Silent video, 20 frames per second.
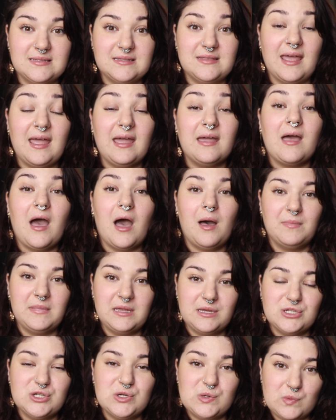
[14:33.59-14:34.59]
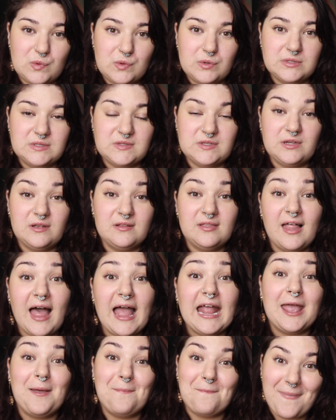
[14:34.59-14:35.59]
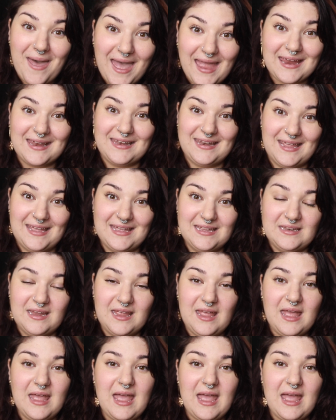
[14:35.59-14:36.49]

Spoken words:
They're coming towards you like a magnet.